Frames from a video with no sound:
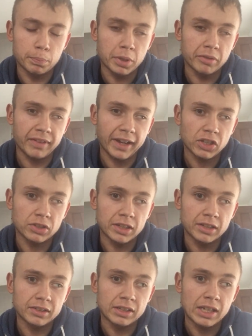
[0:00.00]

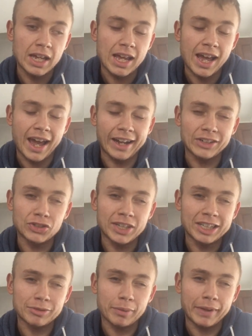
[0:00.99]
perfectionist, I can
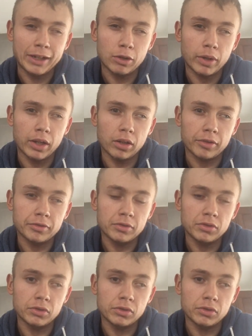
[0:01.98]
change my mind quite often.